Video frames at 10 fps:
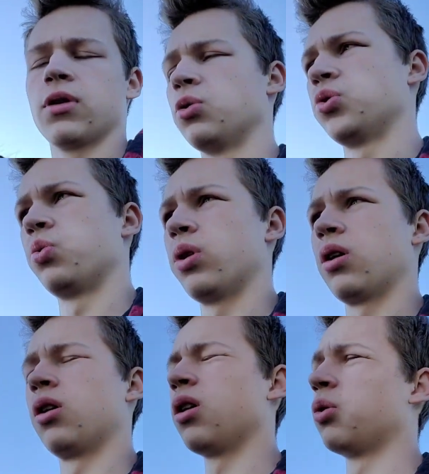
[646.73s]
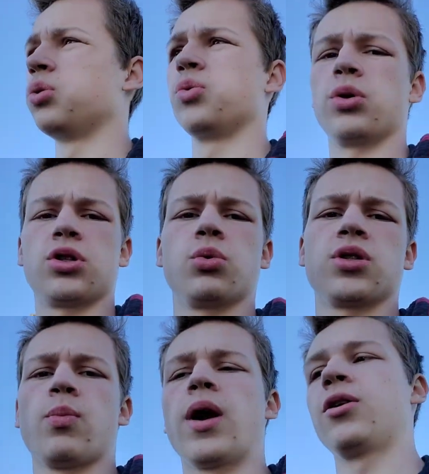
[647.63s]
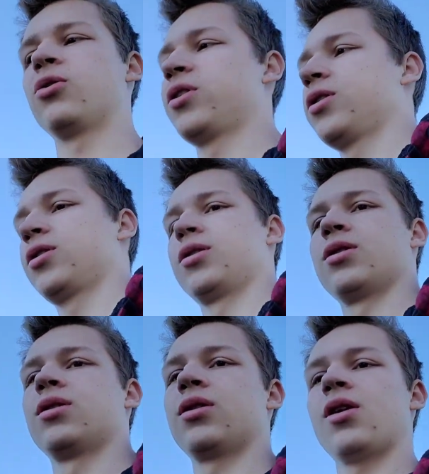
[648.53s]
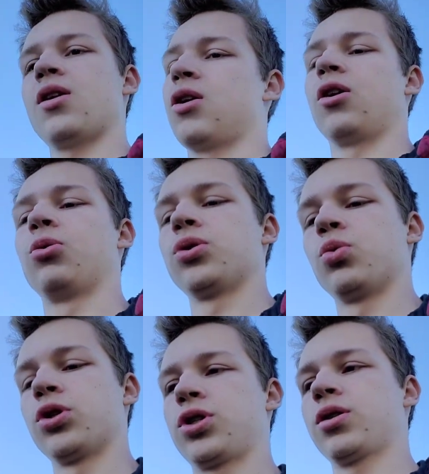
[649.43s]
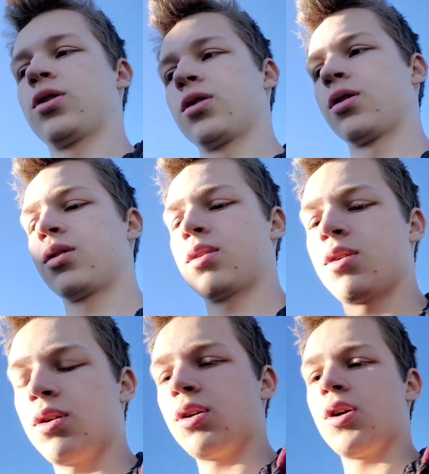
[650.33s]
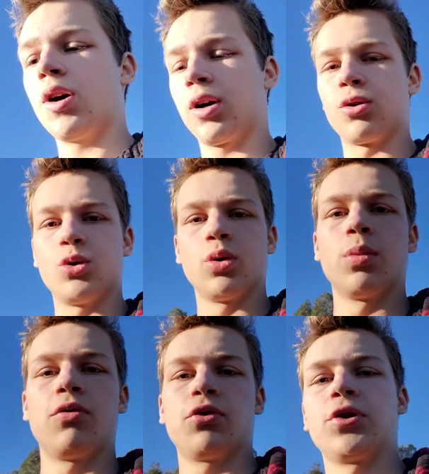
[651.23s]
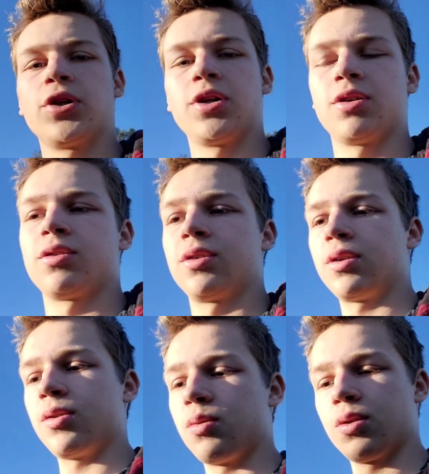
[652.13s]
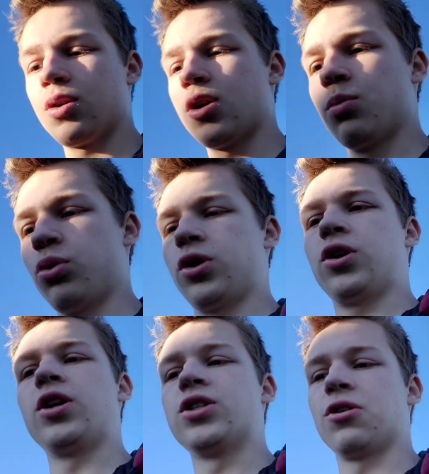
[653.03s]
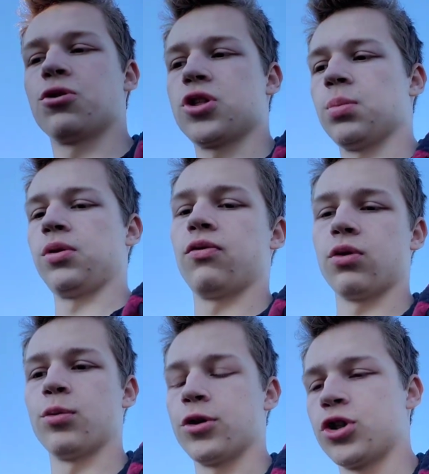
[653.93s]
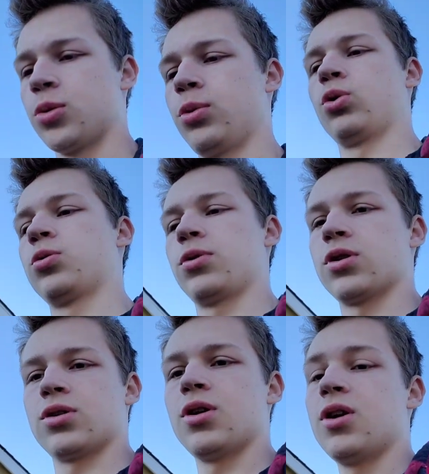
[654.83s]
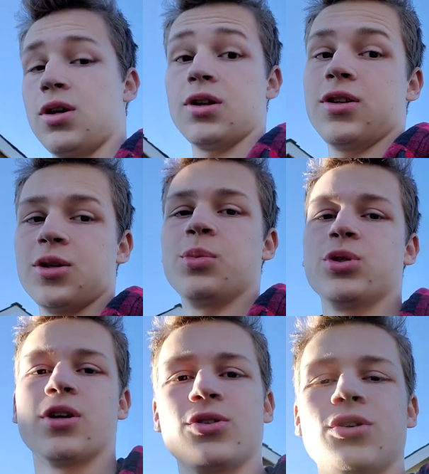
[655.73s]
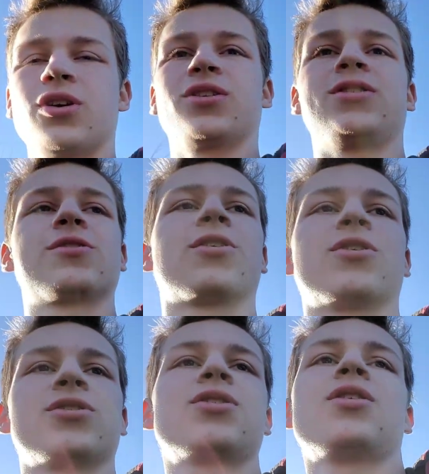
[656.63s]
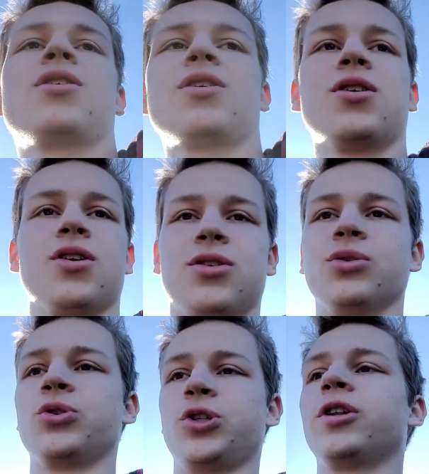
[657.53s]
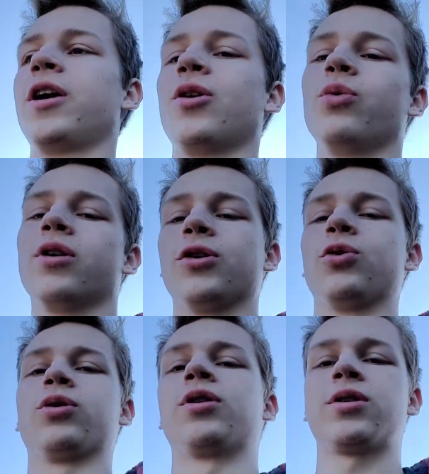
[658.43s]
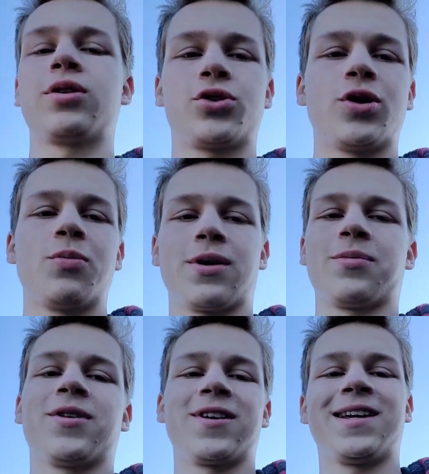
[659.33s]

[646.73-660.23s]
I always, I always wished it was a manual and I always wished uh, I could do a muffler delete and put an intake or something for more turbo noise because the turbo sounds good on these cars. You'll see later when I do a straight pipe on it.